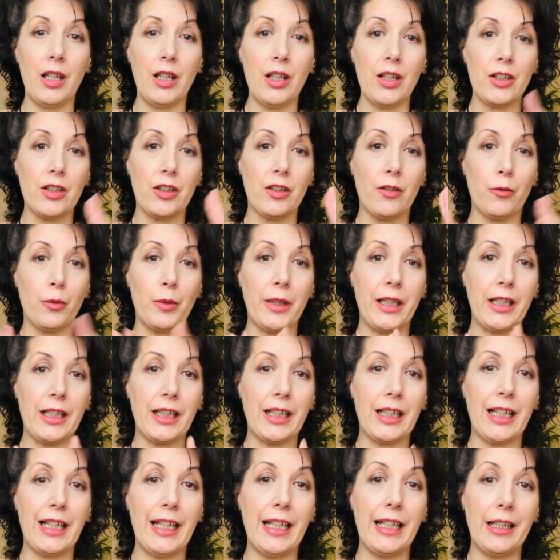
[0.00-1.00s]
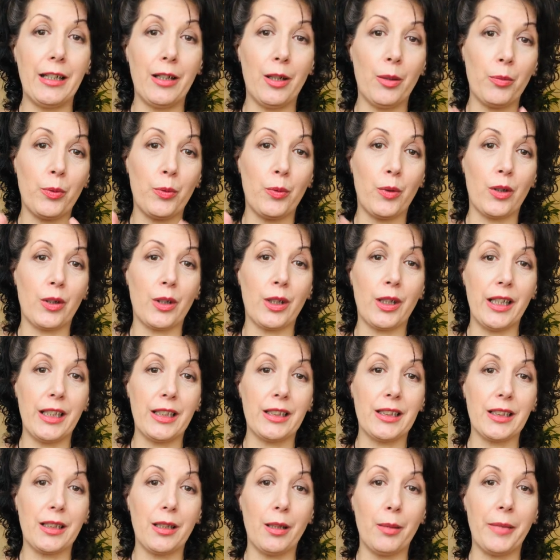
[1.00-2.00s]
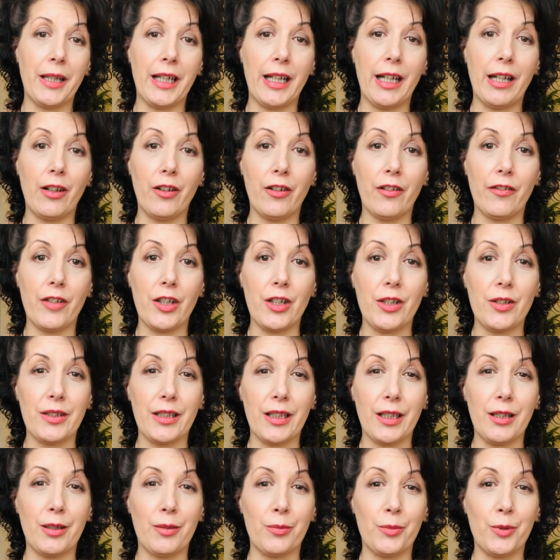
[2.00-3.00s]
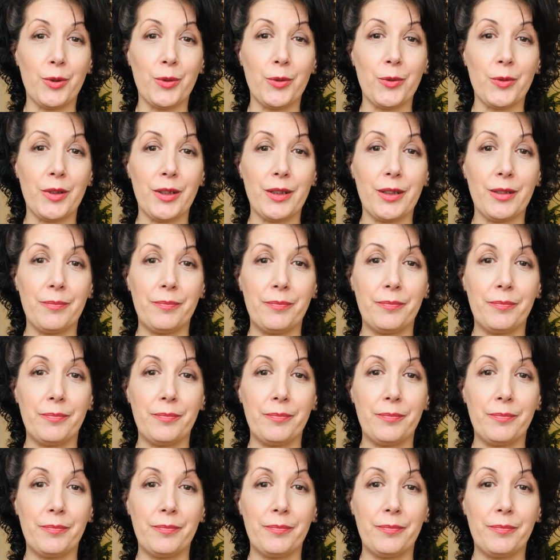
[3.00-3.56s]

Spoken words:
So if we can clean up what is coming out of those animals,